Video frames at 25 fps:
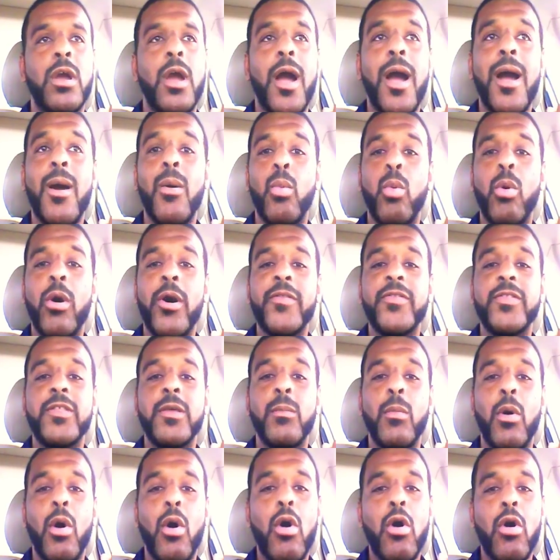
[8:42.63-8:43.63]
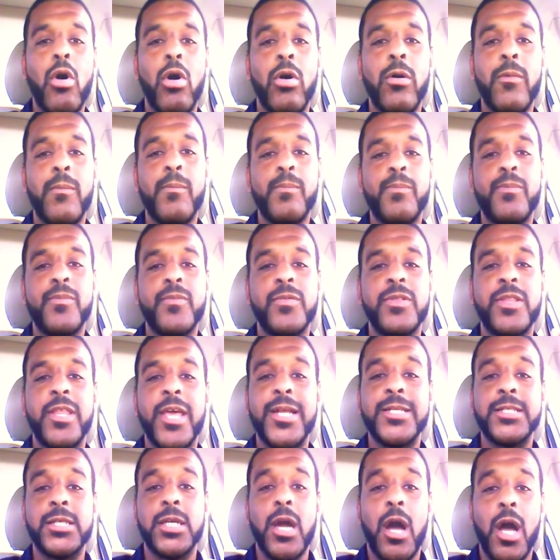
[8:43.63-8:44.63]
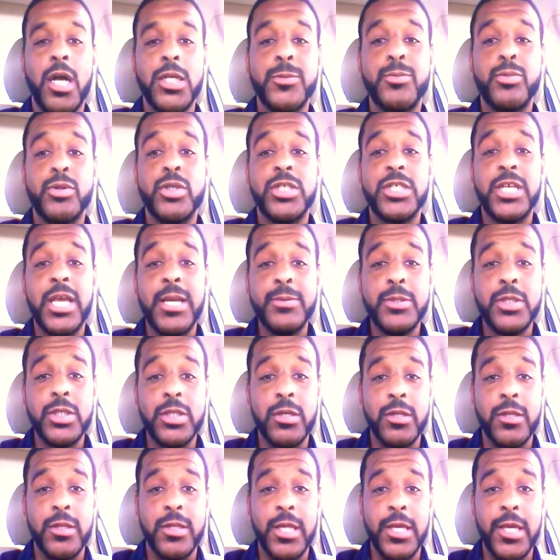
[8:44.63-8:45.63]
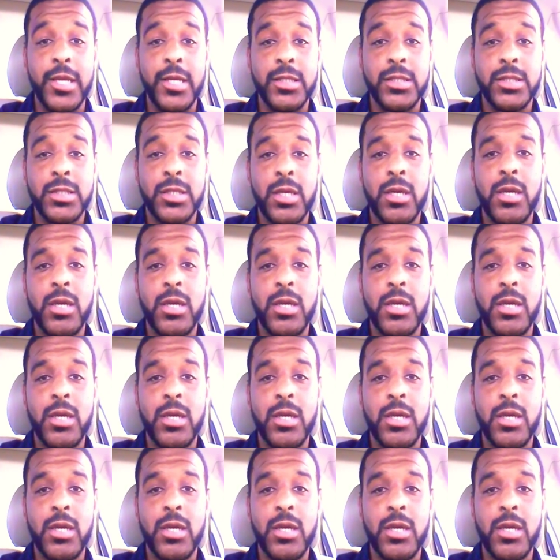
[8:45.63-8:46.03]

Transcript: I want them all. That's God's perception of things.